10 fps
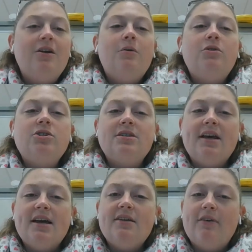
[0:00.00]
which is
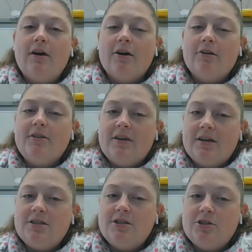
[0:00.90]
kind of a hard
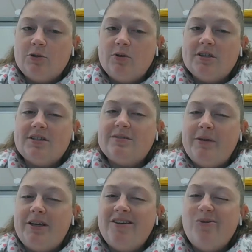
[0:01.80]
thing to do because it's
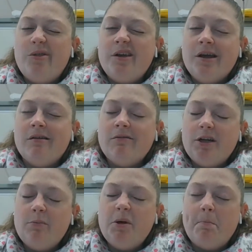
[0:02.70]
making you think a
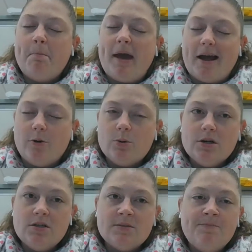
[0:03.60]
little bit
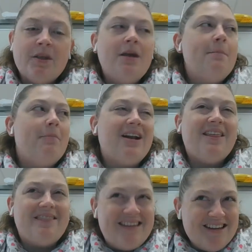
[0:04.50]
backwards. But
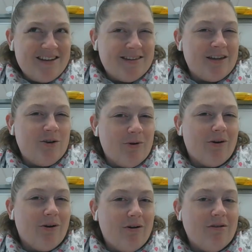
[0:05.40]
I think that you
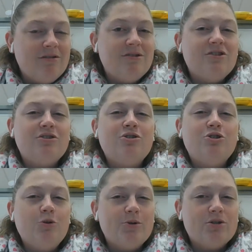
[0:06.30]
are all
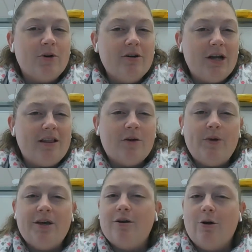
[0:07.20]
super smart and that
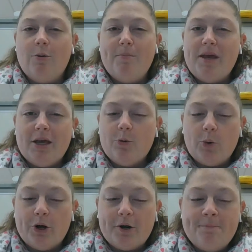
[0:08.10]
we can all make it
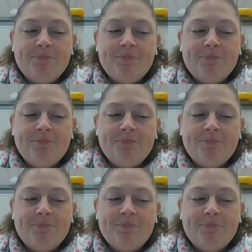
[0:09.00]
work.